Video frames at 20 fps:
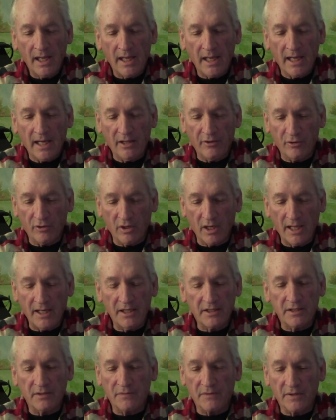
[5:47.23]
And there are a lot
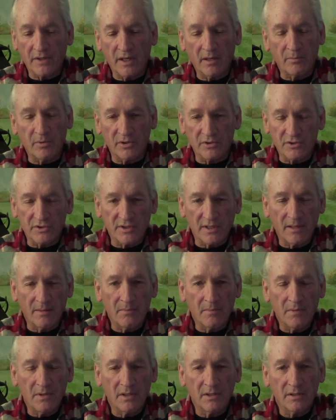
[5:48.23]
of different numbers.
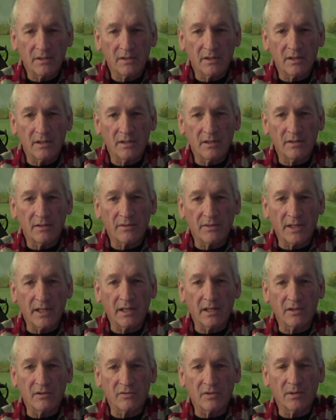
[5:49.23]
Some,
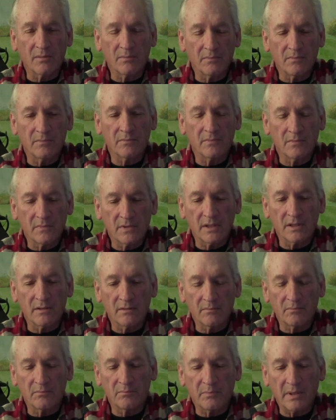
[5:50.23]
some
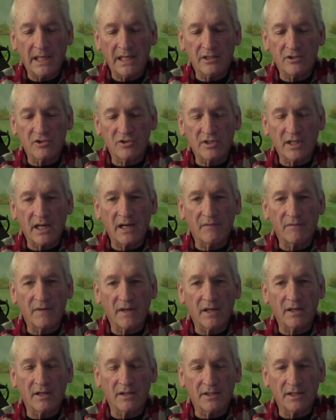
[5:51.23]
pages that I
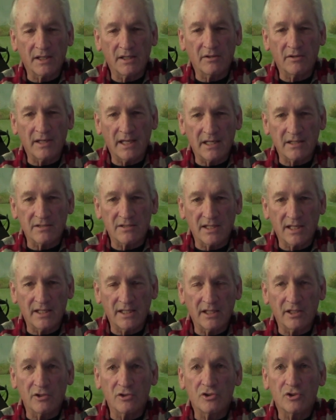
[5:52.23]
found on the internet said
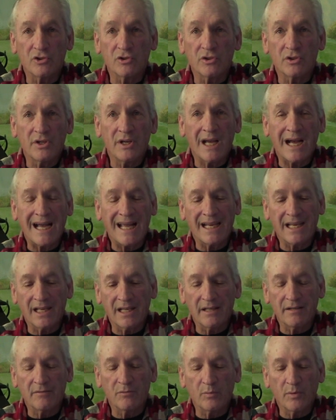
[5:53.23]
that you should not
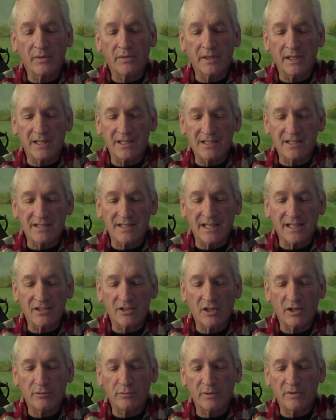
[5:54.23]
live within
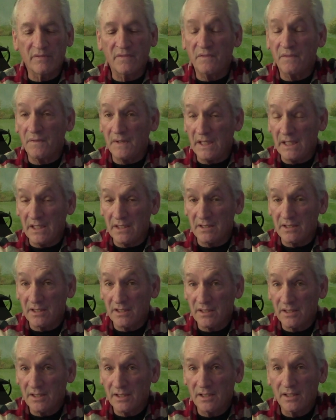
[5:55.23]
600 feet
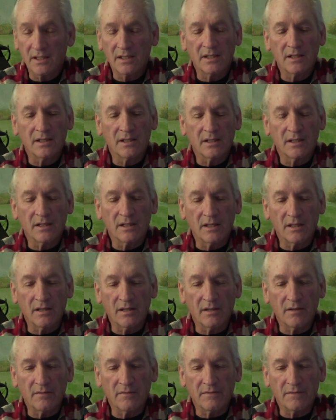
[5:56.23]

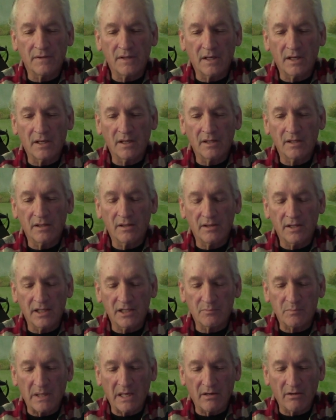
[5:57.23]
of uh,
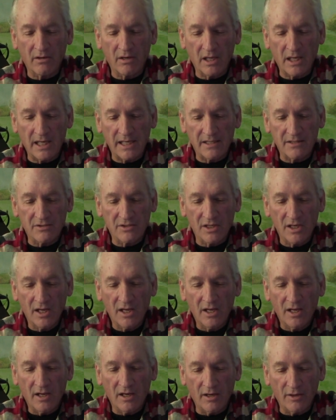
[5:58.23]
these power lines.
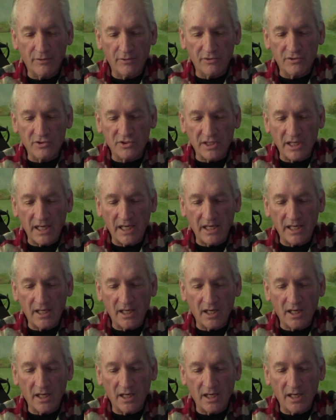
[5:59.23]
Others say